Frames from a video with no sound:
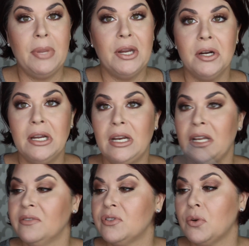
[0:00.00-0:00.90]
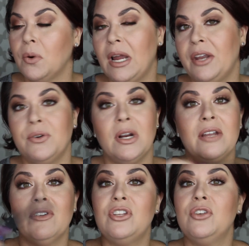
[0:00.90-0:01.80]
Period. End of story. I do not
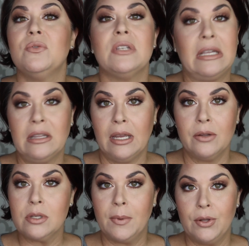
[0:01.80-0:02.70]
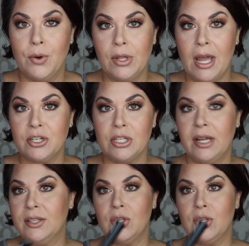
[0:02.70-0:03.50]
even use anything else on my lower lash line.